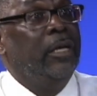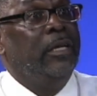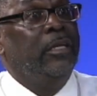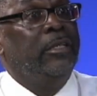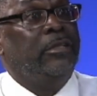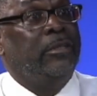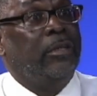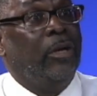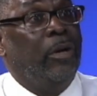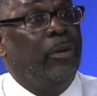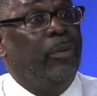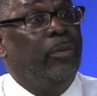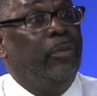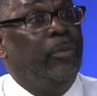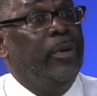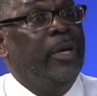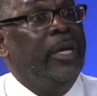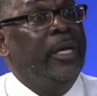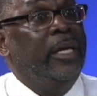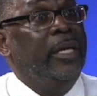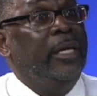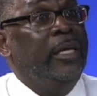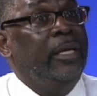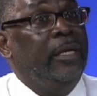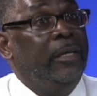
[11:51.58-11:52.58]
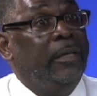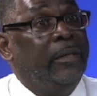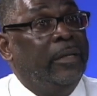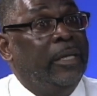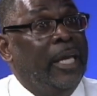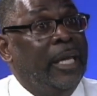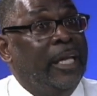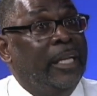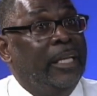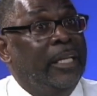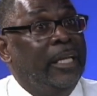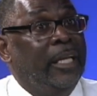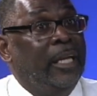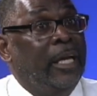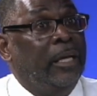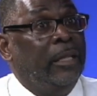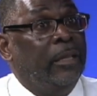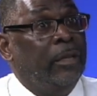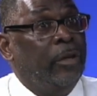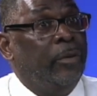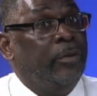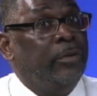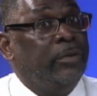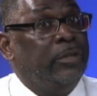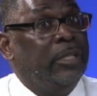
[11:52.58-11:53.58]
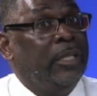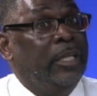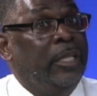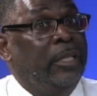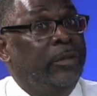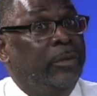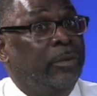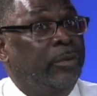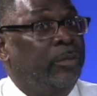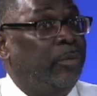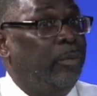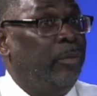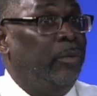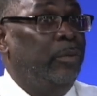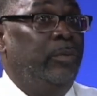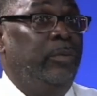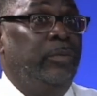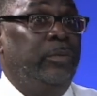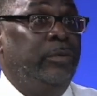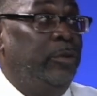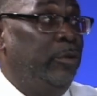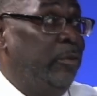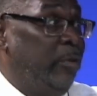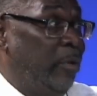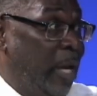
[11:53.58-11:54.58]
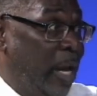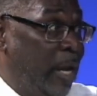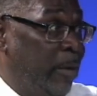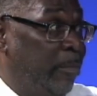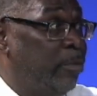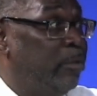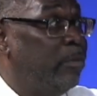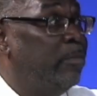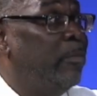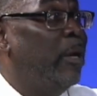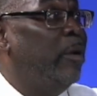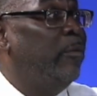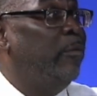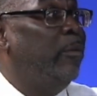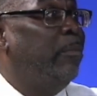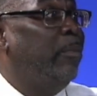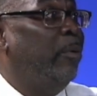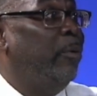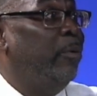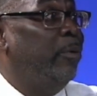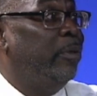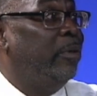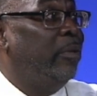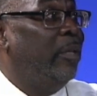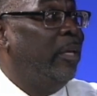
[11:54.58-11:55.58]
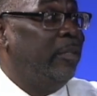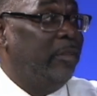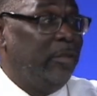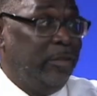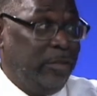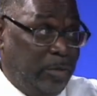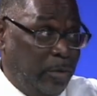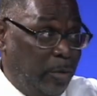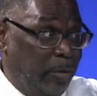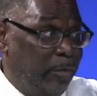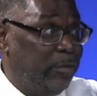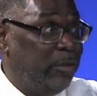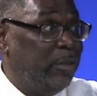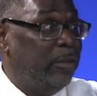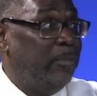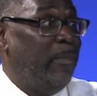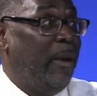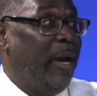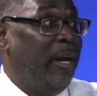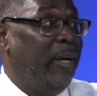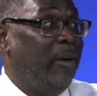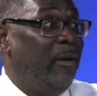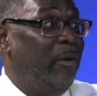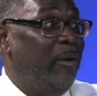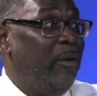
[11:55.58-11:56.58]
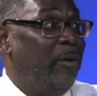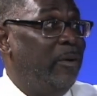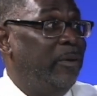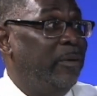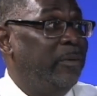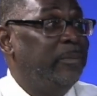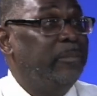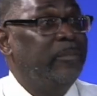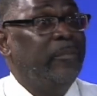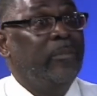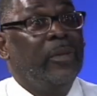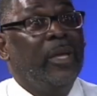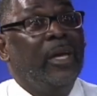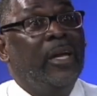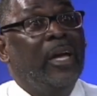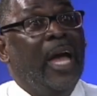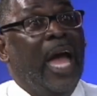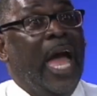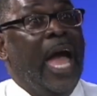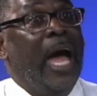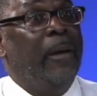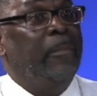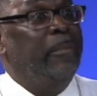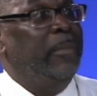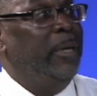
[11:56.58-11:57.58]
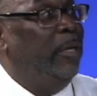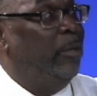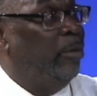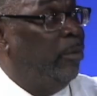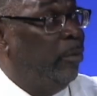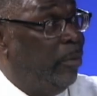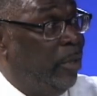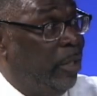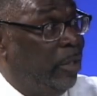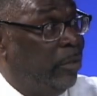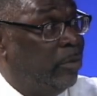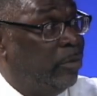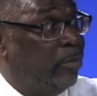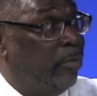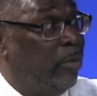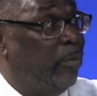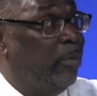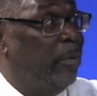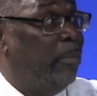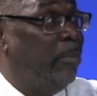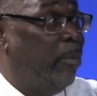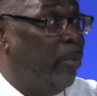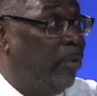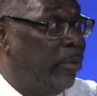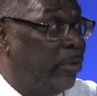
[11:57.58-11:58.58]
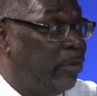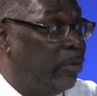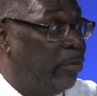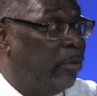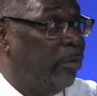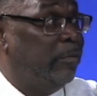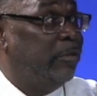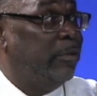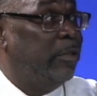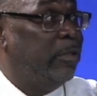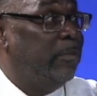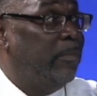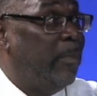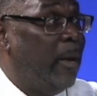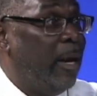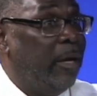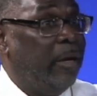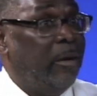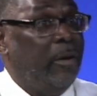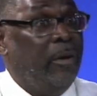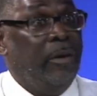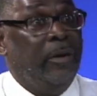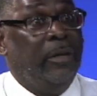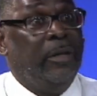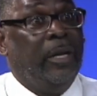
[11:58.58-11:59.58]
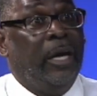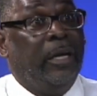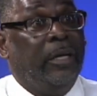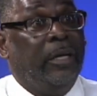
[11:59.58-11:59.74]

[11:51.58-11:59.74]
So we get alerts either through your neighbors may report that the service is back on, our meter readers will report services back on, our